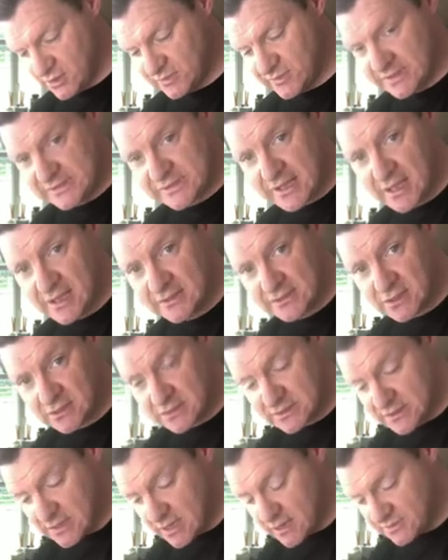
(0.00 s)
my scales all the
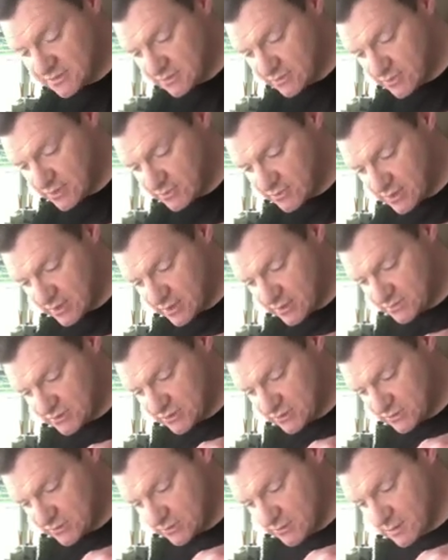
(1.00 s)
time, so I bring it up
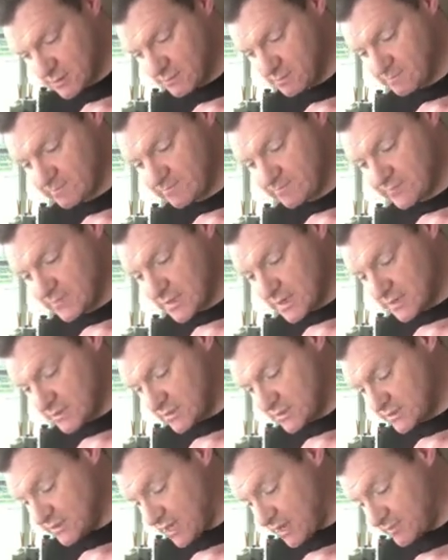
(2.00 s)
to
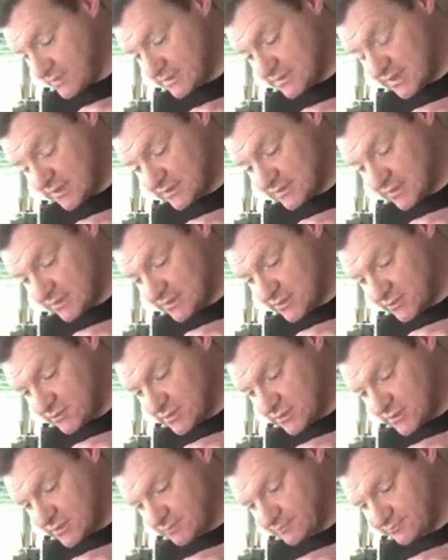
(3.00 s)
the top. It takes 600.